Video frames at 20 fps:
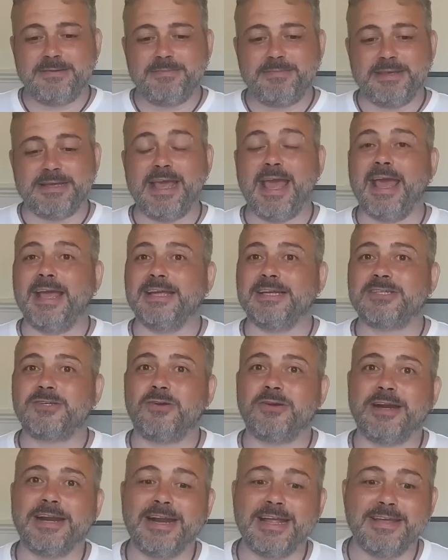But yeah, so
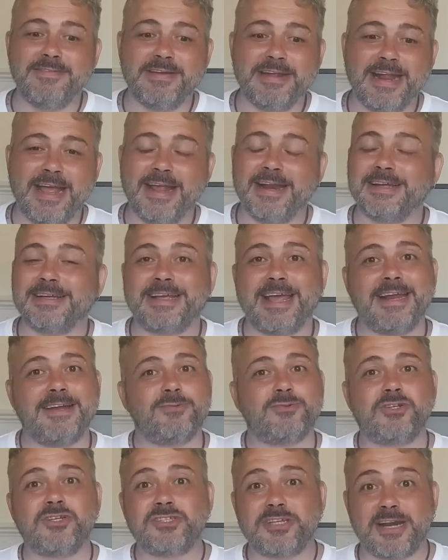I'm going to leave it there. Again,
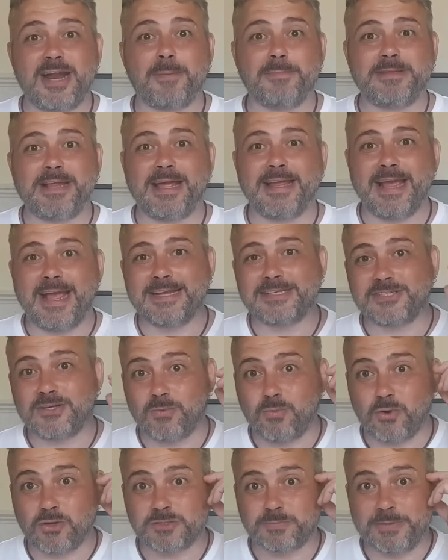it's just an update as to
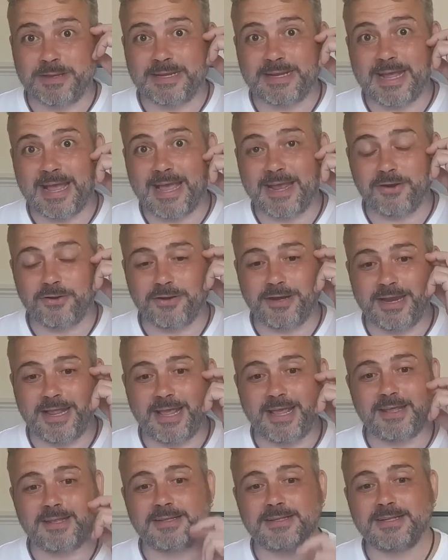what's been going on
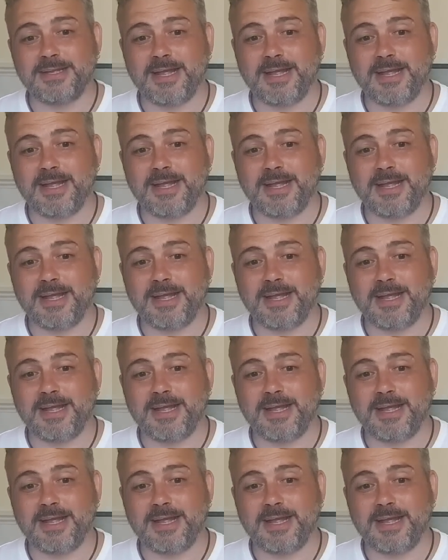there.